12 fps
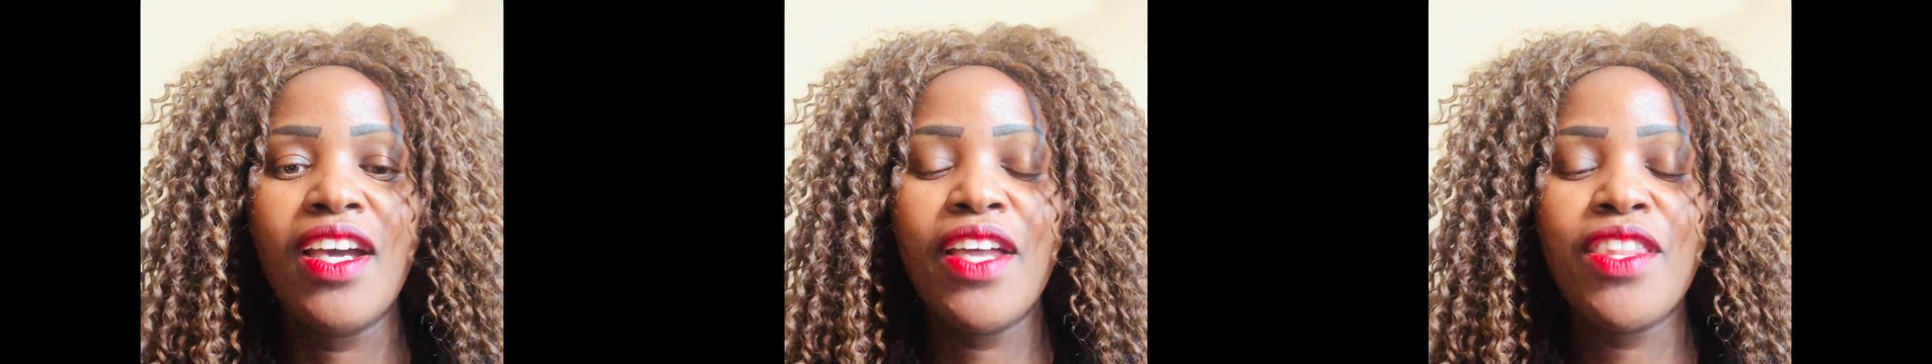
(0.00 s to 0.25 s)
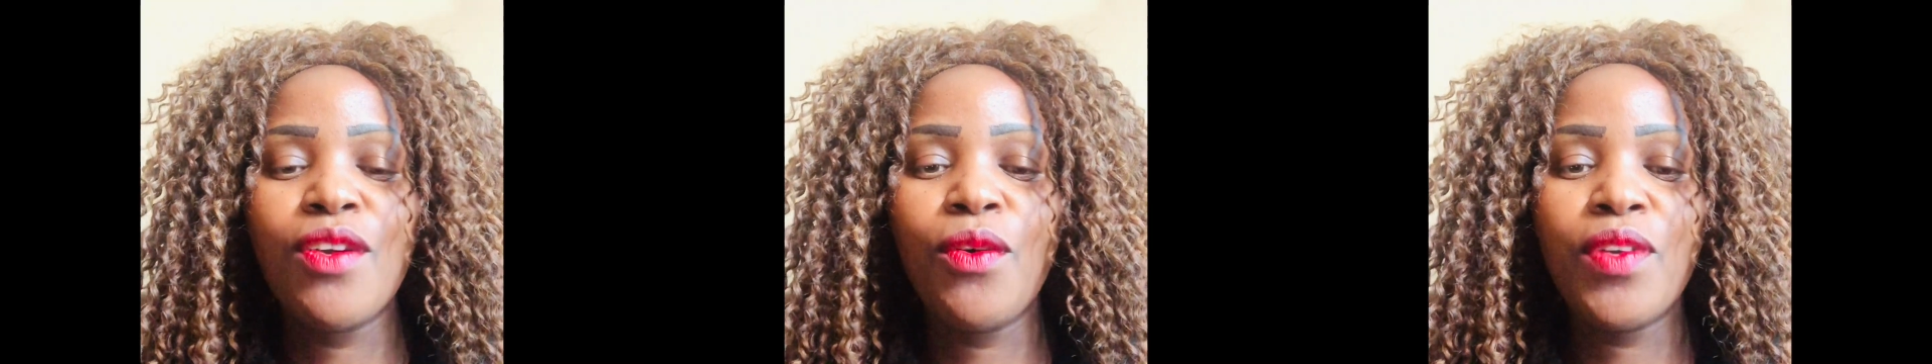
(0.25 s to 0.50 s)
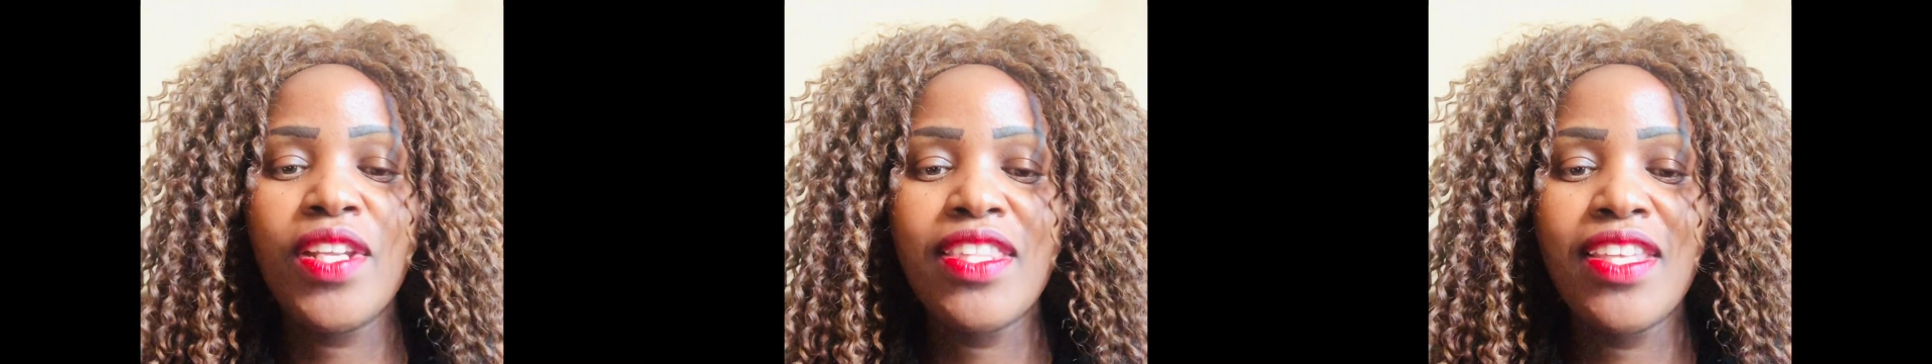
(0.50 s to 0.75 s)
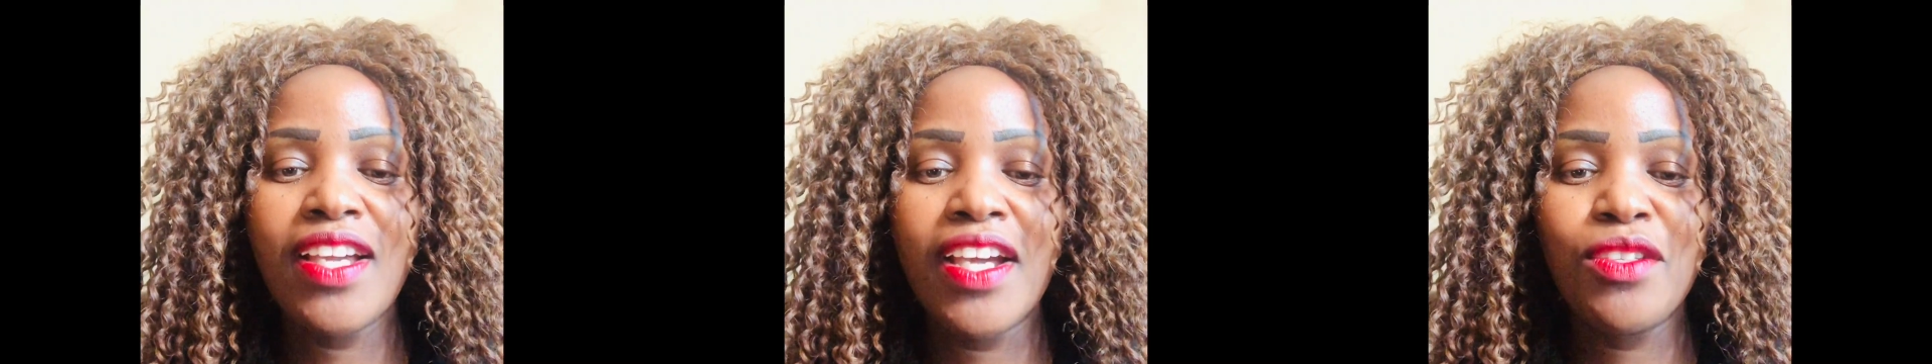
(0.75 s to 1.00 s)
the only
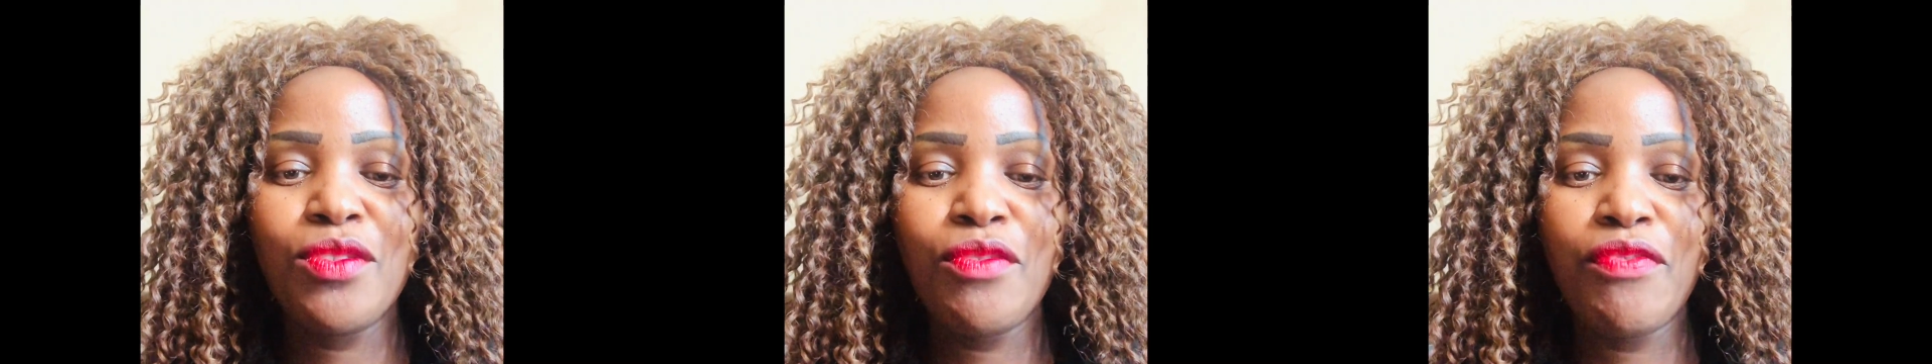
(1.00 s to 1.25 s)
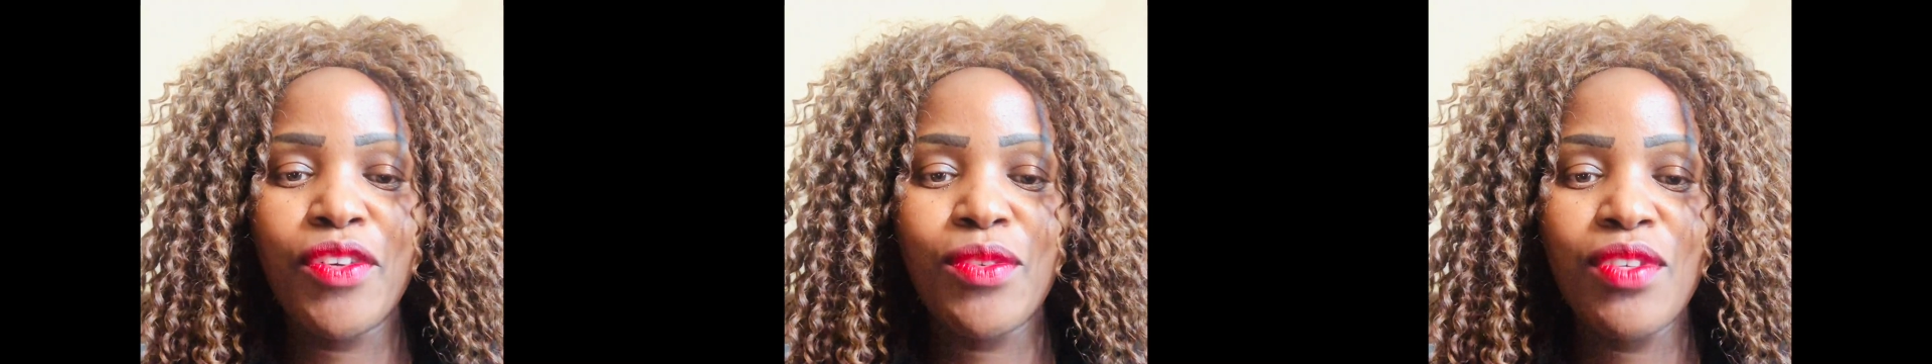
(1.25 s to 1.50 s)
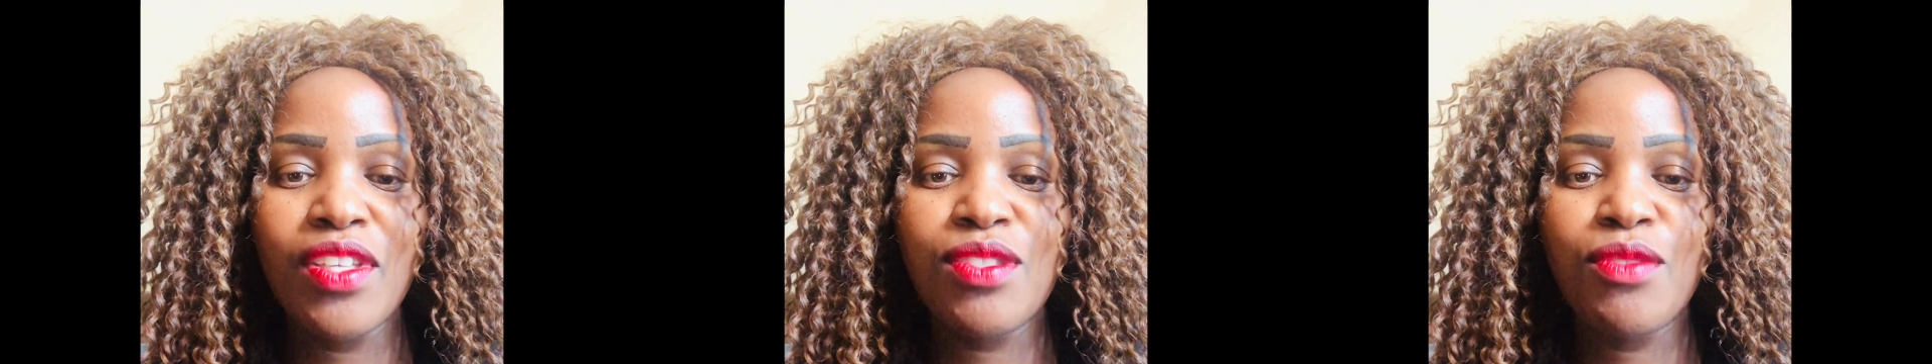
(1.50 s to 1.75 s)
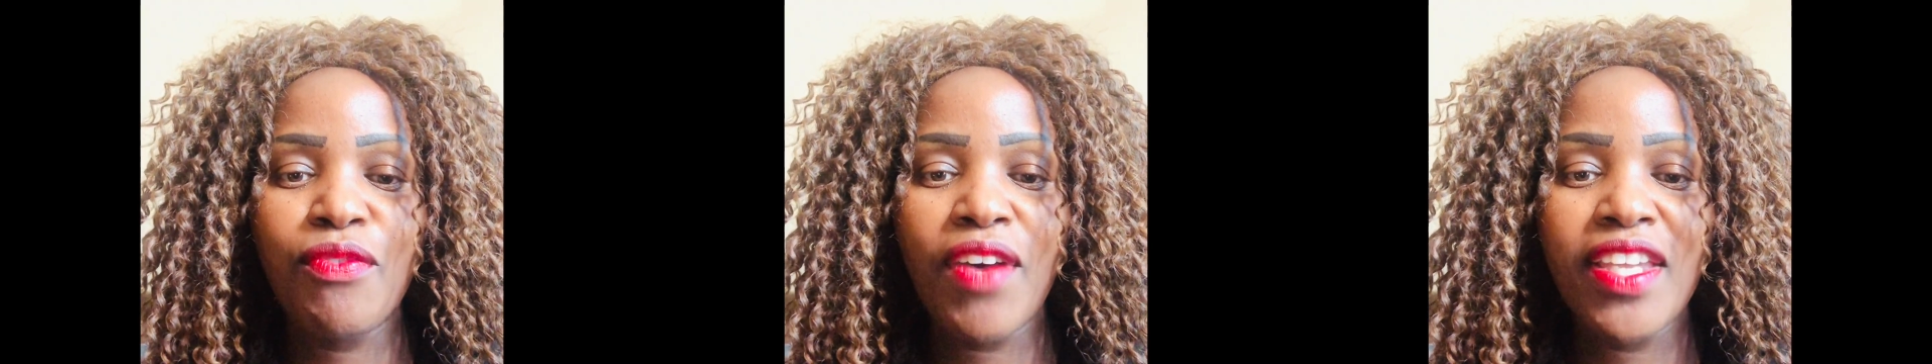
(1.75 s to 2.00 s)
thing i do for you is to
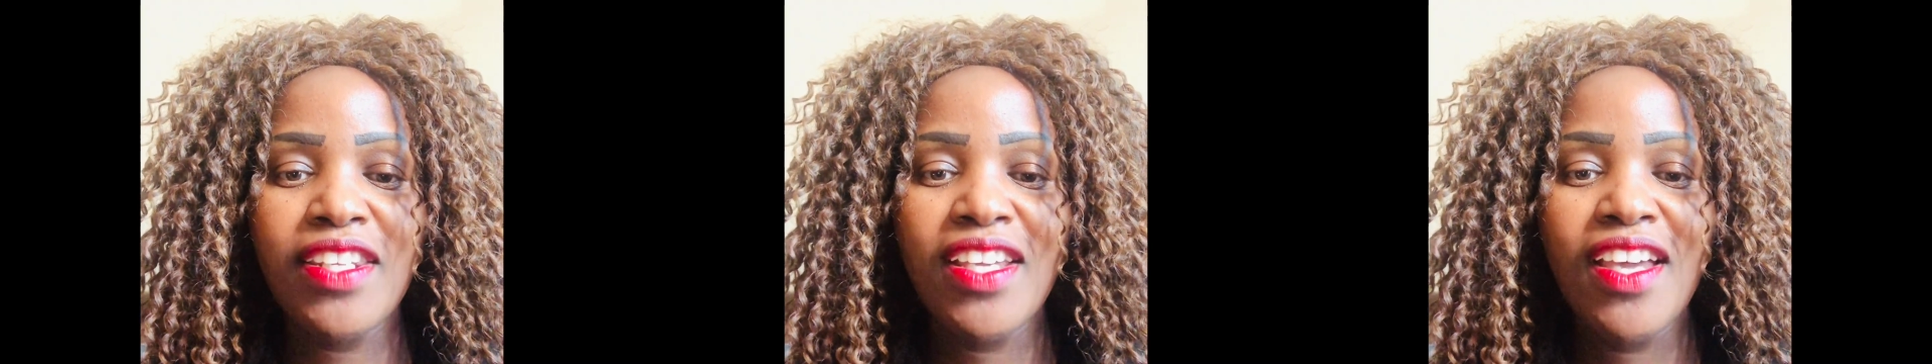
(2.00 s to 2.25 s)
find